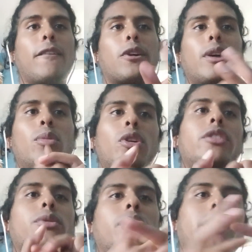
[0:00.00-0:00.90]
Okay,
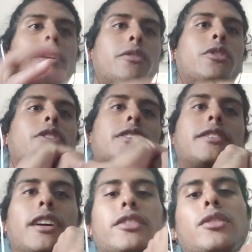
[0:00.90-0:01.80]
boys, we're here for the
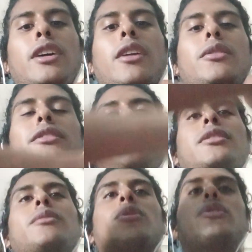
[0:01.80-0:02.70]
Tyson
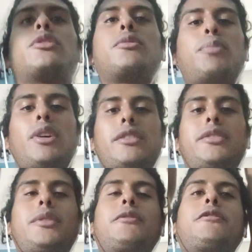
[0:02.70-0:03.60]
Harrison versus Punk
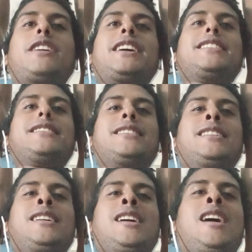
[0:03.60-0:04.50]
fight.
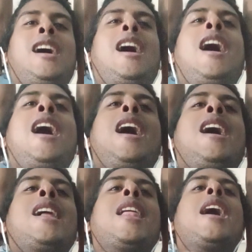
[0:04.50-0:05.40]

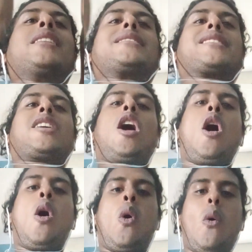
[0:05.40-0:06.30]
Let's
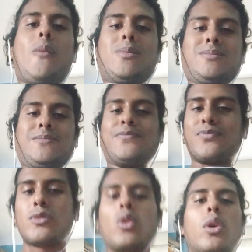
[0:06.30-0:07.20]
go!
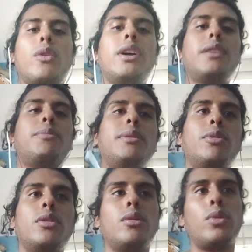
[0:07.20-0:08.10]
We're ready,
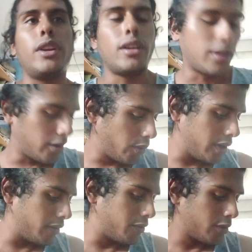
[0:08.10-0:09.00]
people. We are
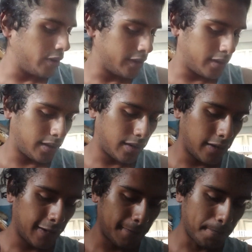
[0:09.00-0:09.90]
ready for it.
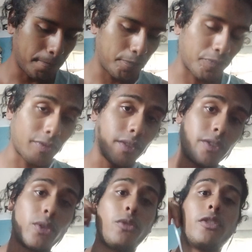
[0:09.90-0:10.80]

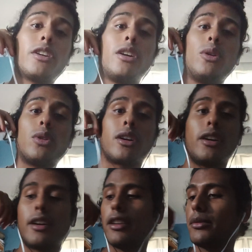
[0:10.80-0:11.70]
So far, the whole
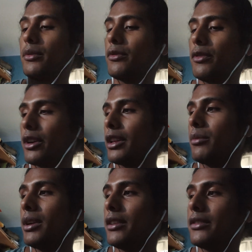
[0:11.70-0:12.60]
card has been fucking
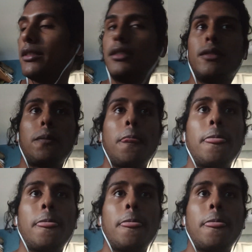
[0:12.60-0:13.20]
amazing.